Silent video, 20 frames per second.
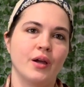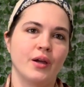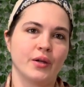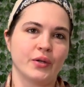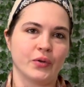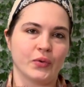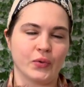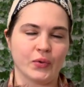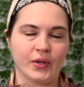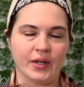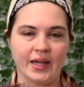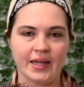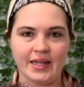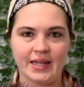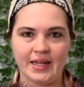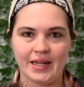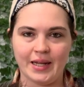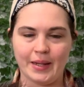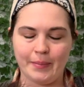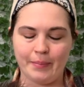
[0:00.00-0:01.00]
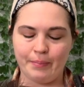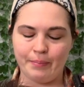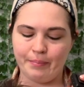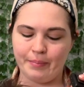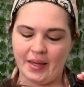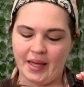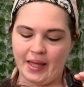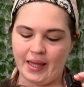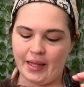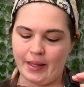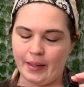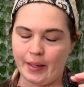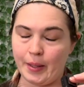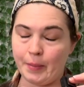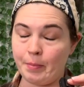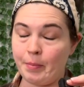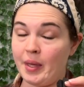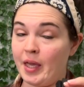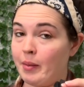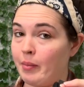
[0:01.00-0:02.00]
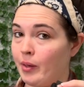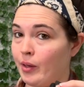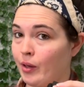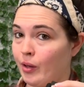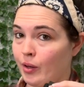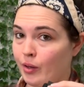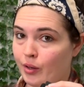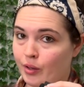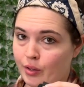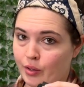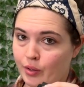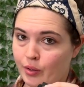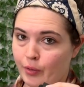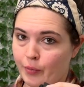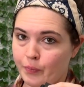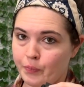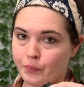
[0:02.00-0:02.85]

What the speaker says: created my baby girl